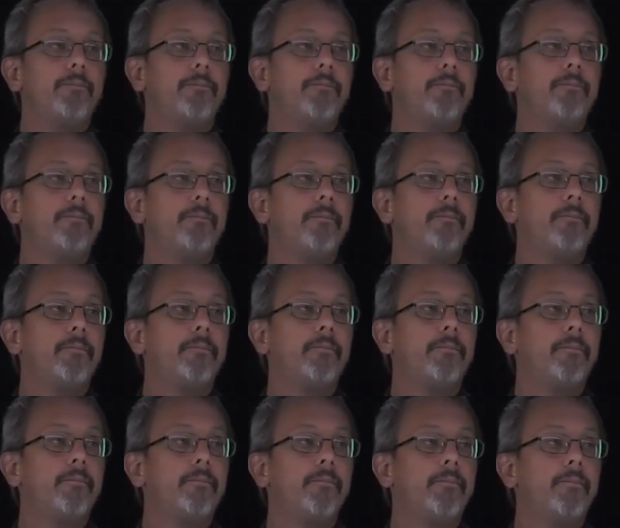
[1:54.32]

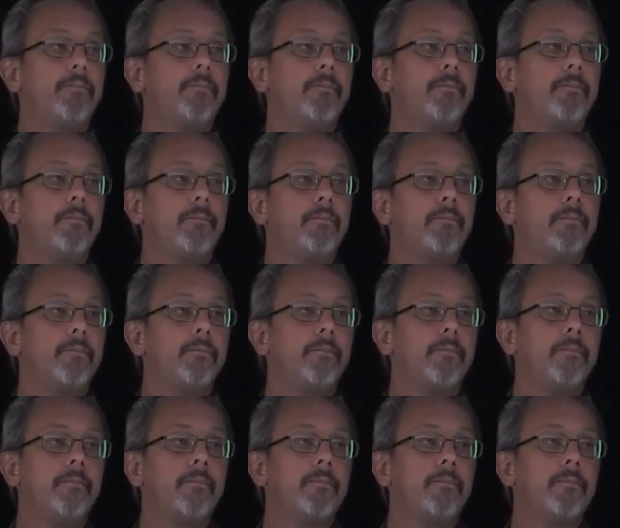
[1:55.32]
(silence)